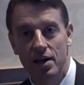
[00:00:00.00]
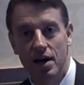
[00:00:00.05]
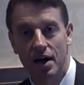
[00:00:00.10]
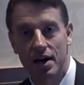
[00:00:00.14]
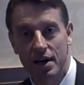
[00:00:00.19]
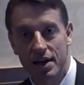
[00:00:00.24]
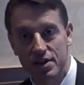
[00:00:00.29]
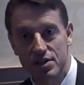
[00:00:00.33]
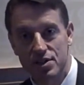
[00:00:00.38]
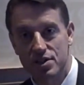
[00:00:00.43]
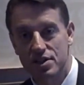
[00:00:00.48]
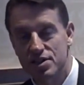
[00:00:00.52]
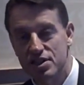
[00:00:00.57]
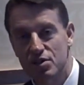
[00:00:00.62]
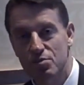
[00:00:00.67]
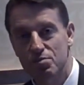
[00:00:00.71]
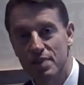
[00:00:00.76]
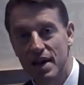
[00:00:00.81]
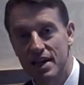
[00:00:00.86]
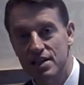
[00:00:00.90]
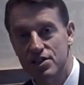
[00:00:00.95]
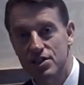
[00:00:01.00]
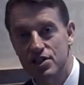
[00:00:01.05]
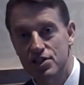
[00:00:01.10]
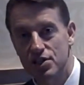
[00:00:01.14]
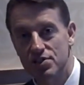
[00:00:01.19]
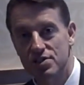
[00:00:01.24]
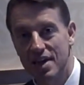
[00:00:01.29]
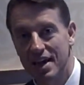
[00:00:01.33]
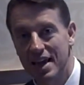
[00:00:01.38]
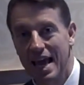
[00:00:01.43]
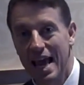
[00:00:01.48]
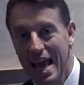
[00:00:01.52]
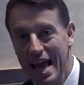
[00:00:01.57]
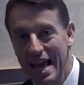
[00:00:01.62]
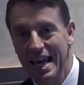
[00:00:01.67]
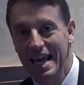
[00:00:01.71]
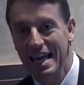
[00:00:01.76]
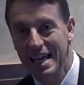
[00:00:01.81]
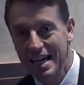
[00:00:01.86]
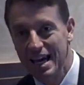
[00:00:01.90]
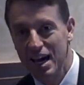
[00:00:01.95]
On a consistent basis, you take
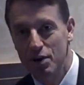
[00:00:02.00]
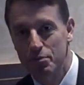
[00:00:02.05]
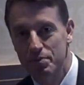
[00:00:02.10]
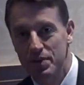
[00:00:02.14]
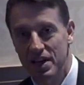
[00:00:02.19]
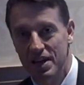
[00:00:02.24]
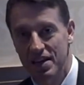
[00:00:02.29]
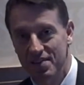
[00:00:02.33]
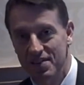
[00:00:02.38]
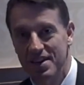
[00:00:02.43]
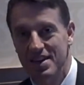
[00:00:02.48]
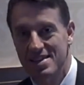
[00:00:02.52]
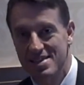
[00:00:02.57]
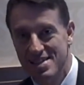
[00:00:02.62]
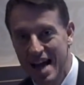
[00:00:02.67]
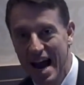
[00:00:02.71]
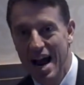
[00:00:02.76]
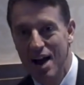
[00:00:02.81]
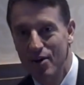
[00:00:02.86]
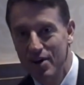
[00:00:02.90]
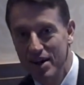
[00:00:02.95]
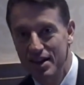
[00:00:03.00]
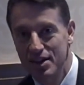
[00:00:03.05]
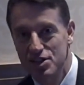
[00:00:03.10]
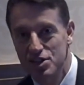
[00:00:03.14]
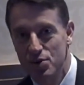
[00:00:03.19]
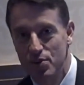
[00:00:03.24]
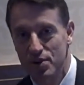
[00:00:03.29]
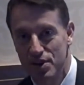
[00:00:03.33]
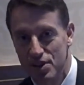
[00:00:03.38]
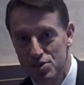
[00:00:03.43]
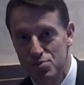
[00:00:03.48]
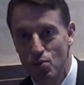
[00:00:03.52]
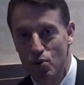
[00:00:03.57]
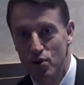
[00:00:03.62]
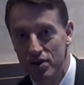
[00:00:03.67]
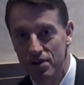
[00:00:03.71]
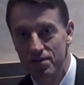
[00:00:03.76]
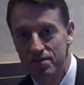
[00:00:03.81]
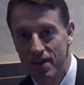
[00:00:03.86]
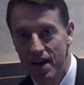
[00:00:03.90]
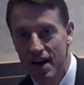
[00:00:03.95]
any company in the entire industry that's more
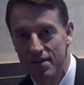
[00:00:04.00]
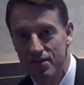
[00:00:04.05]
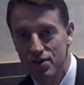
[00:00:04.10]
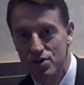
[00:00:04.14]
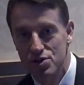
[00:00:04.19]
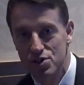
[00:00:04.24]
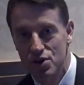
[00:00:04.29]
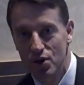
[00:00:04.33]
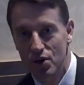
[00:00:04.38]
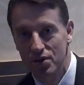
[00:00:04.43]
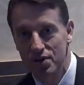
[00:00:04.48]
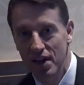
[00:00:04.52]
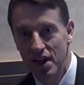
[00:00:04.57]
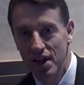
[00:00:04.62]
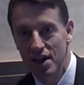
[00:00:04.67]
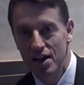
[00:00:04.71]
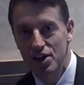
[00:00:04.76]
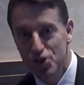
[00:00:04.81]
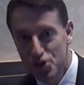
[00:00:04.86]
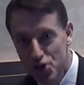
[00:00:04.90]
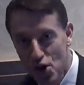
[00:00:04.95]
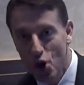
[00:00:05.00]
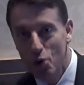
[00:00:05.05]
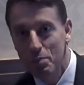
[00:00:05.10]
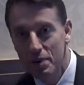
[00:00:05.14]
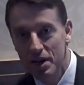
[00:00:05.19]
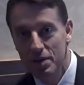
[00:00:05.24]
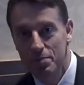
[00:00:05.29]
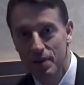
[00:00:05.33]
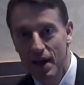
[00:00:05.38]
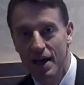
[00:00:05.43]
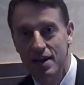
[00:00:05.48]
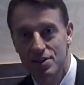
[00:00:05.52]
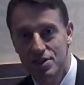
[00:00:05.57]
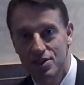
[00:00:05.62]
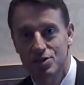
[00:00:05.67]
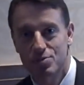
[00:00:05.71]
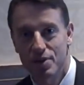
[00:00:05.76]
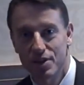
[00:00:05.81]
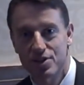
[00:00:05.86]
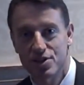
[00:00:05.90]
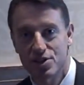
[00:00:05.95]
than 5 years old, nobody pays
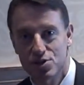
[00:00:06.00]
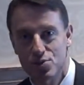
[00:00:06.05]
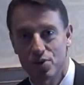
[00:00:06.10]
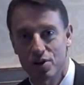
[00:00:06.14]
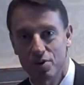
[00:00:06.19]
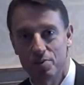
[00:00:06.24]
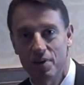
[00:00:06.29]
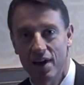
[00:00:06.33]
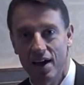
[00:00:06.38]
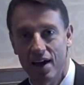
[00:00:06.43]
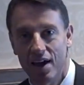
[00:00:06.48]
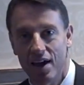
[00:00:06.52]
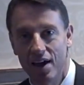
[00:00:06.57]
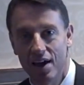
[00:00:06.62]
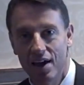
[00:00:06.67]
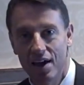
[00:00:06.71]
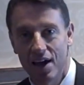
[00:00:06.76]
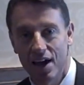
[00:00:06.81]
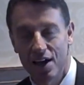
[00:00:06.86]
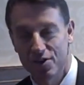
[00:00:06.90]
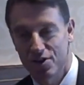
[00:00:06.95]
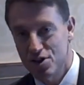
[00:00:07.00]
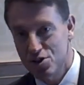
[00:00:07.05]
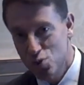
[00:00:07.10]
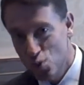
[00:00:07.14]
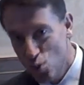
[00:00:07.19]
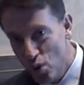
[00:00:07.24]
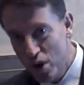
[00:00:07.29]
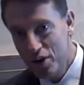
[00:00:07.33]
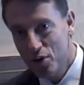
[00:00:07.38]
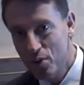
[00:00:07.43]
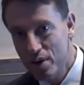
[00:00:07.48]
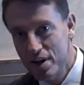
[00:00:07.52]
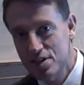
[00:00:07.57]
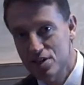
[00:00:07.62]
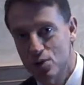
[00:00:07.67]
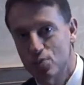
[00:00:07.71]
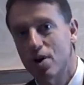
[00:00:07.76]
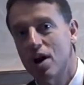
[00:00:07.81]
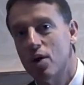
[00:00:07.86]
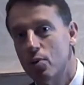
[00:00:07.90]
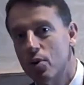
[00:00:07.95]
as much as we pay. And there's one
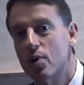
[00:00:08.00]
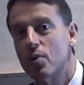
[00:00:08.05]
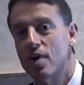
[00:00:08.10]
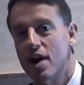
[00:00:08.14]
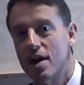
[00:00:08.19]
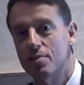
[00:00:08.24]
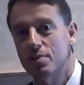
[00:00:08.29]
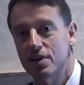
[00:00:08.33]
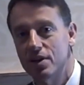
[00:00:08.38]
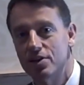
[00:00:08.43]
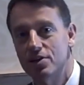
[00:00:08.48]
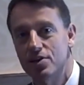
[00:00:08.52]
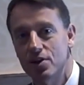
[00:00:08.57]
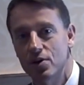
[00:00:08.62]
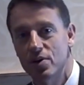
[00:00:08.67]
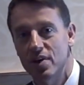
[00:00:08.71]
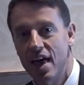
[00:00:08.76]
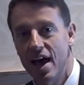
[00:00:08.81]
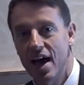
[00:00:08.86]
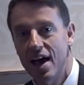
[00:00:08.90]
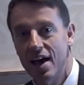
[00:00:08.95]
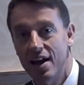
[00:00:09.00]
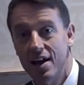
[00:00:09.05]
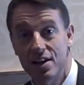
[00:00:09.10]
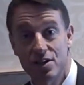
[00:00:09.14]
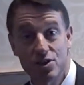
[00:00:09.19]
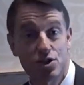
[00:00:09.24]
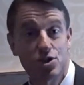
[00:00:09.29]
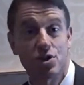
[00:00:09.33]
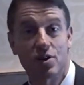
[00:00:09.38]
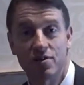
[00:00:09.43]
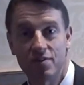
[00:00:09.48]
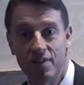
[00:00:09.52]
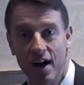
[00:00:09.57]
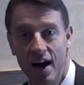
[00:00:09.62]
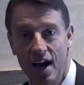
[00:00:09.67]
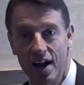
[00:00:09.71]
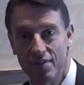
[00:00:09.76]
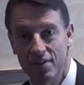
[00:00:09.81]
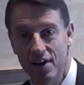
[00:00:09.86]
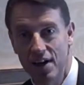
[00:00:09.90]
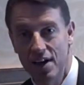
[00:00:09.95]
reason why we were able to do that and
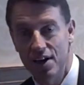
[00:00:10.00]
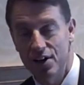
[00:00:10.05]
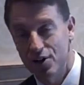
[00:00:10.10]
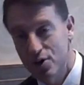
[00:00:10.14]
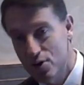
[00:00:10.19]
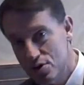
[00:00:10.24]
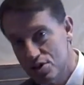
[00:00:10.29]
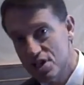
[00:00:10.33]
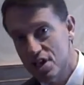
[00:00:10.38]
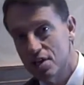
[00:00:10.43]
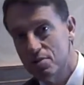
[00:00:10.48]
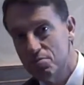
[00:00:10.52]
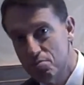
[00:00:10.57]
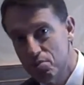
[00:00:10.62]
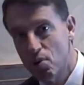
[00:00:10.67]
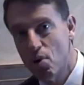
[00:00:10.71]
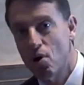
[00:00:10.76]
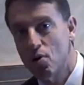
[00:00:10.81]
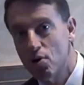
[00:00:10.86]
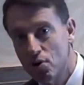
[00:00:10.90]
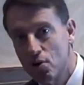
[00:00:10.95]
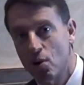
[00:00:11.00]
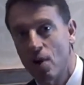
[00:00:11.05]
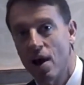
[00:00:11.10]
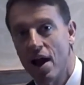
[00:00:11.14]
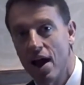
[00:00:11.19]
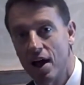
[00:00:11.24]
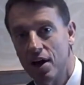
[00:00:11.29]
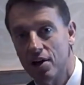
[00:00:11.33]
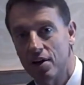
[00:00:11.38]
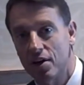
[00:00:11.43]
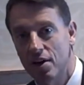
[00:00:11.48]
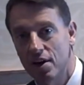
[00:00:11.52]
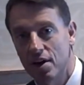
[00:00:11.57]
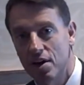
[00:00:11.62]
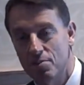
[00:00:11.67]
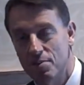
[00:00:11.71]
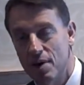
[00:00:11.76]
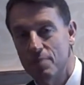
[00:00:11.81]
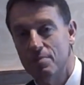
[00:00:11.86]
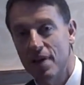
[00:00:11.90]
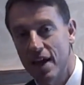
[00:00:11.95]
survive. New Skin broke ground
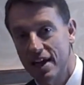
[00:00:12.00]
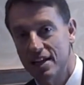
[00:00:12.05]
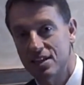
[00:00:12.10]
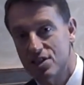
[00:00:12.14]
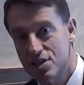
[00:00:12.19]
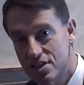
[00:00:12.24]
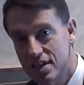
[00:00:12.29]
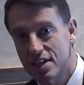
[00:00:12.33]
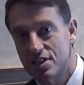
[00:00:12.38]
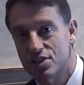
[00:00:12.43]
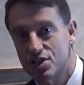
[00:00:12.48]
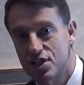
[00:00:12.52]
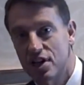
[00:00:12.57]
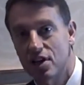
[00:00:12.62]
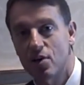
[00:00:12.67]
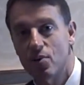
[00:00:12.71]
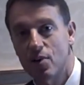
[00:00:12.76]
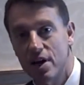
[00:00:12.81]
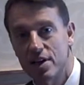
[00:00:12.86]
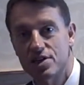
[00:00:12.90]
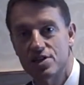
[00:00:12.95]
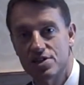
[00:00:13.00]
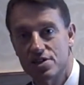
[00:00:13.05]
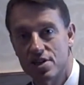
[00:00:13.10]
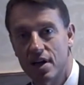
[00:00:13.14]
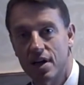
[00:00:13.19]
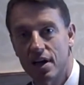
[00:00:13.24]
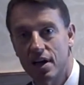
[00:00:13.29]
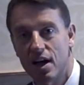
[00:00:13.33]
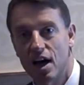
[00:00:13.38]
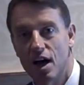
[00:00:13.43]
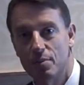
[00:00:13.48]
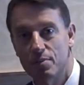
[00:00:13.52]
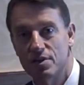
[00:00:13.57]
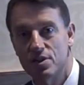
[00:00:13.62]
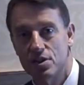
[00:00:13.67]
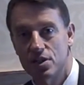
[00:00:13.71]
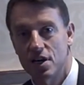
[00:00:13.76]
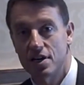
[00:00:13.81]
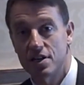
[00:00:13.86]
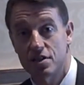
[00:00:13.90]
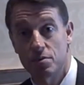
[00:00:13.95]
by paying 6 generations on a
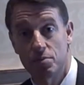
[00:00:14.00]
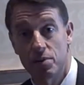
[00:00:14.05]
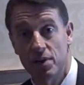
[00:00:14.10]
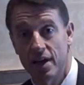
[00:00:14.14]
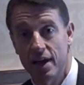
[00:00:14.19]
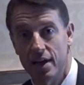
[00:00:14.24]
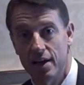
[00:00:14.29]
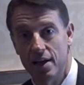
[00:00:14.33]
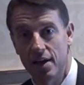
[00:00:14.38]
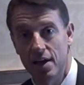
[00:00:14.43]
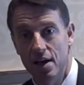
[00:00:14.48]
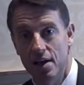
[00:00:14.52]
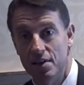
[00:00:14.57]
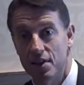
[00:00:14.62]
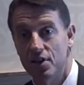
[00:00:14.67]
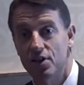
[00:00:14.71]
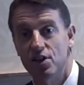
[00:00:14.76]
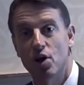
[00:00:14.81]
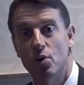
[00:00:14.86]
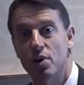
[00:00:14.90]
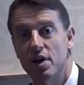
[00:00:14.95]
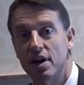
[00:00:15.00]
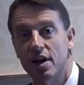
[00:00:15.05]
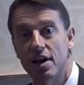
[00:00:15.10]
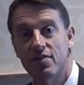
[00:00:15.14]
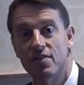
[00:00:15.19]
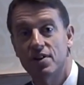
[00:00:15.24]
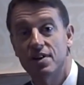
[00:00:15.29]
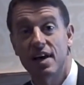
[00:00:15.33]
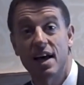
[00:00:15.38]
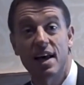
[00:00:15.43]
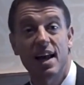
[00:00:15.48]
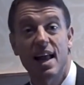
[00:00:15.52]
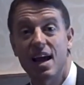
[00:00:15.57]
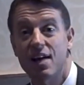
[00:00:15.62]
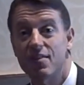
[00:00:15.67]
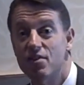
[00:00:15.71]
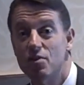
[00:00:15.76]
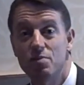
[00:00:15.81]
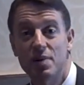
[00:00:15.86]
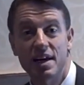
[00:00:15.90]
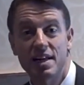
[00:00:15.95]
compensation plan that no one had ever done. And
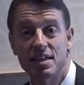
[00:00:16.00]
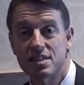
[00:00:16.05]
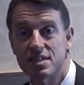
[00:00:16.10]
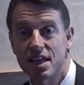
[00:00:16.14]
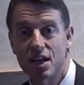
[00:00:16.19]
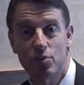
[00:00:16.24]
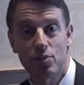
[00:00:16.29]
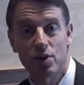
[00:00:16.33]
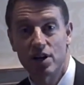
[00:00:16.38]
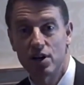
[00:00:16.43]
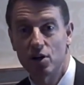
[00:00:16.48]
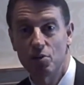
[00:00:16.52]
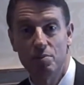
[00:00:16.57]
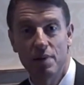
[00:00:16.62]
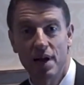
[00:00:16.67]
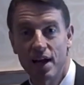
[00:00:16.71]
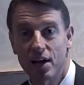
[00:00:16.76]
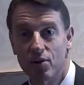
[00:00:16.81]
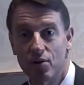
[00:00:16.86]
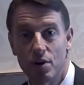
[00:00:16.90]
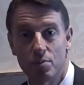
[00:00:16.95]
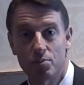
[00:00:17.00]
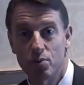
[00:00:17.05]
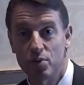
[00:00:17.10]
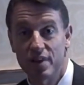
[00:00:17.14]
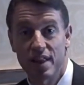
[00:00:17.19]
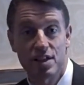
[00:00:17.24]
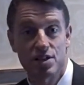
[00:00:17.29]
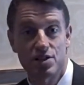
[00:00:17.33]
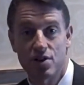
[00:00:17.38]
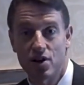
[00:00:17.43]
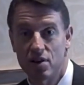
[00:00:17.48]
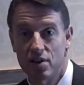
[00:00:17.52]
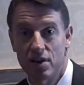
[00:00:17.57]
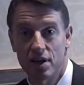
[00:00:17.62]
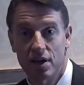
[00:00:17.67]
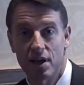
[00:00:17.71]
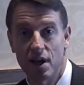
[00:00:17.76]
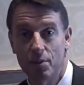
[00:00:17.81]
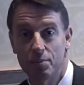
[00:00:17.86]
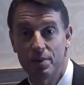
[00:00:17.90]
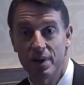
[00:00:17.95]
everybody said we'd go bankrupt when they started
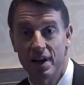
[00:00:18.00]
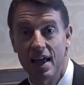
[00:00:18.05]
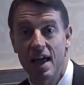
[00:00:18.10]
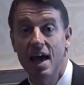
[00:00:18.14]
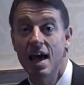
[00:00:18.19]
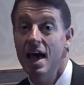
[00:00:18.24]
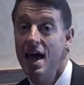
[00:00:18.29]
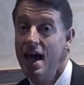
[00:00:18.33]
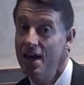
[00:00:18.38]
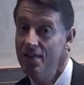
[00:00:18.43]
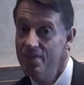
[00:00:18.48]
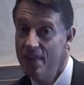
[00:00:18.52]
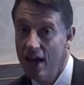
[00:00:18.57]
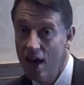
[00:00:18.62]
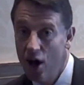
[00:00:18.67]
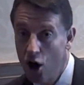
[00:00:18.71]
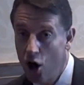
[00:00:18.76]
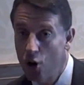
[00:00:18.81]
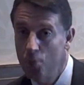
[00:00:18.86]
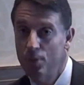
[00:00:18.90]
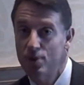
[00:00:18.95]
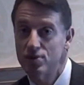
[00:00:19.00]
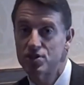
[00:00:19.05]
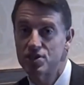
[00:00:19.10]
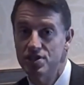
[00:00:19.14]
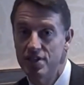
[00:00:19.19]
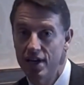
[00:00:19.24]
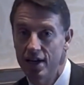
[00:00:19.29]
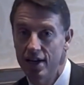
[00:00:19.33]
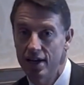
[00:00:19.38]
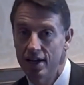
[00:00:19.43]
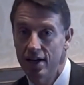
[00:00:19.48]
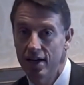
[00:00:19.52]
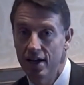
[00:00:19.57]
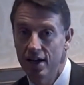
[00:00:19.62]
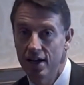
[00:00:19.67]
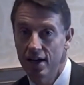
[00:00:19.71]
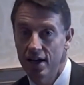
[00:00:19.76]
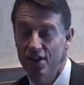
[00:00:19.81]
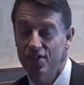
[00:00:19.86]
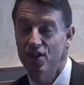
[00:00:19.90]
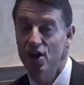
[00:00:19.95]
the company, and they almost did.
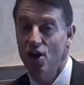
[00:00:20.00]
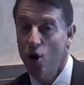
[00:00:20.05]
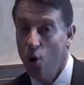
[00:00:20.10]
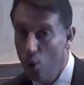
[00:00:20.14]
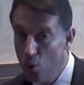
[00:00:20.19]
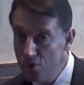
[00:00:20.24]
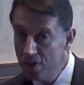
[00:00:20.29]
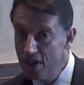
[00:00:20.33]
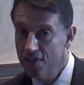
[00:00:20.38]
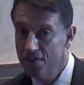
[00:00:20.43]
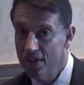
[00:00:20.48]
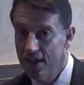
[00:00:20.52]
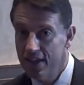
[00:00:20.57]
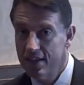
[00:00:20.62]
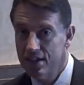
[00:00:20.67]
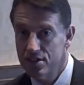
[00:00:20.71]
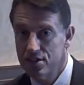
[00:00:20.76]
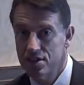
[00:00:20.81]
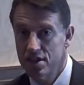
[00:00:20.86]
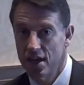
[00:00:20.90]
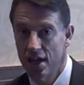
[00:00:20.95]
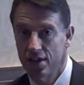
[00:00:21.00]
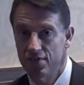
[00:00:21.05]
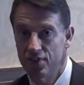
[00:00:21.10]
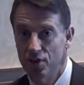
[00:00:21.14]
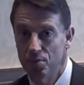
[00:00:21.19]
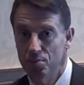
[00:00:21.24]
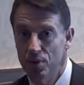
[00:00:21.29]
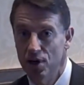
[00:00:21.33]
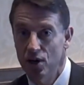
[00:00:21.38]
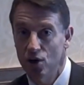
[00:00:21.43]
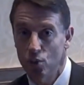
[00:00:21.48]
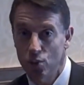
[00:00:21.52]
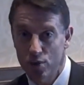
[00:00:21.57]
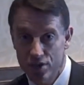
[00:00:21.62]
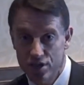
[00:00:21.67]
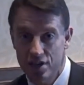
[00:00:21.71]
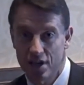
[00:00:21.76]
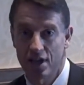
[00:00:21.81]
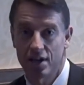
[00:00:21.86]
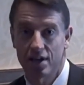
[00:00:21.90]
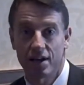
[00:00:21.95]
And the only thing that saved them
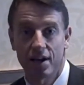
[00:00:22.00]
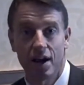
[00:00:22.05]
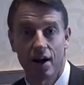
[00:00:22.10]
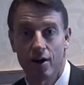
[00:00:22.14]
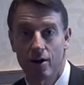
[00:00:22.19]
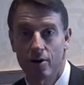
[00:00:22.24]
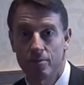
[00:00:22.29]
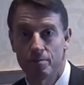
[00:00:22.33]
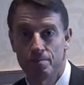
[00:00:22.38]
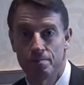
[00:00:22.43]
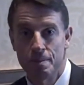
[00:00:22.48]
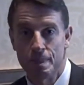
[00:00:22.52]
was skincare.